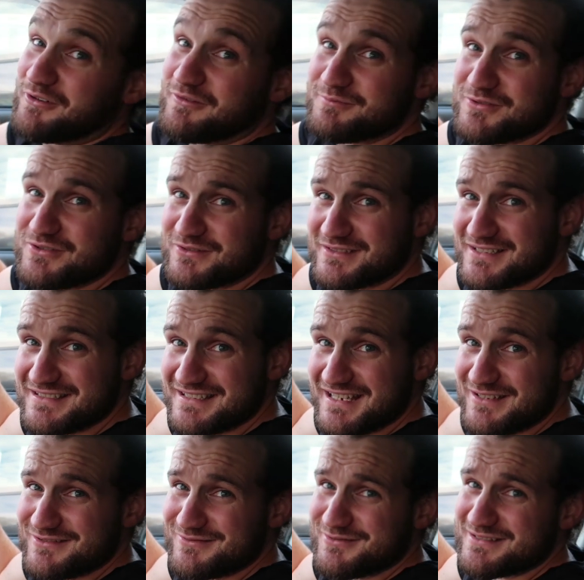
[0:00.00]
off. But you know what they
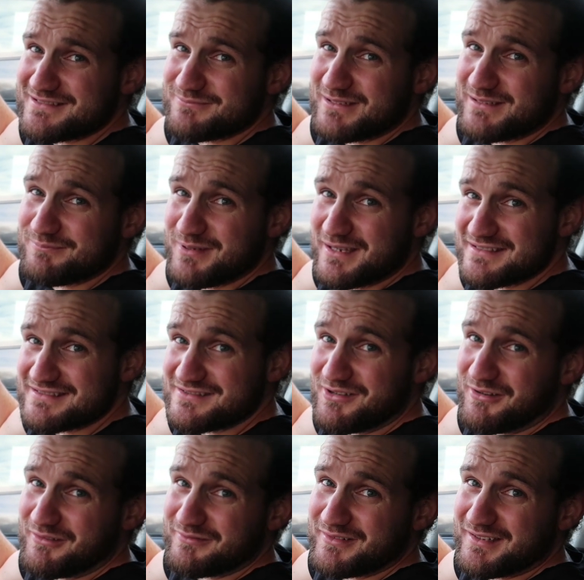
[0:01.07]
say is worse than being pissed
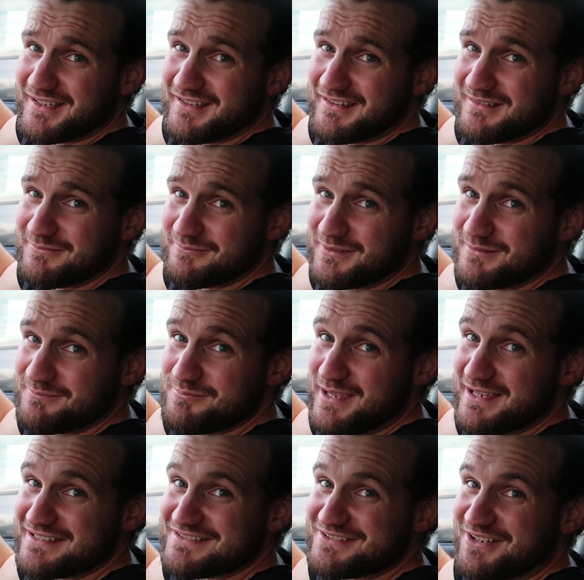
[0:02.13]
off? Being
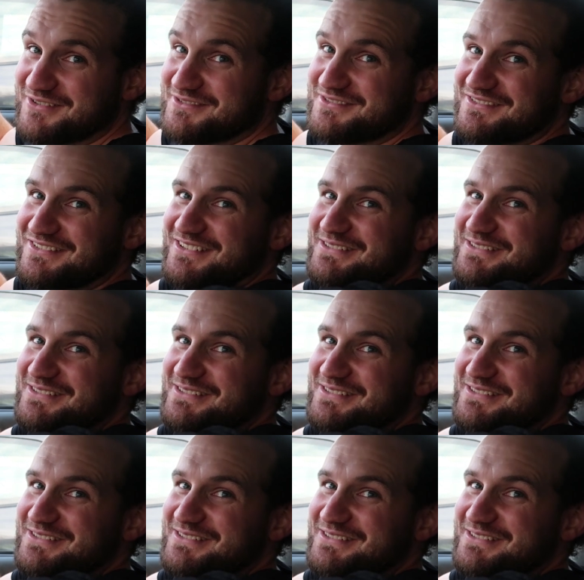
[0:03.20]
pissed on.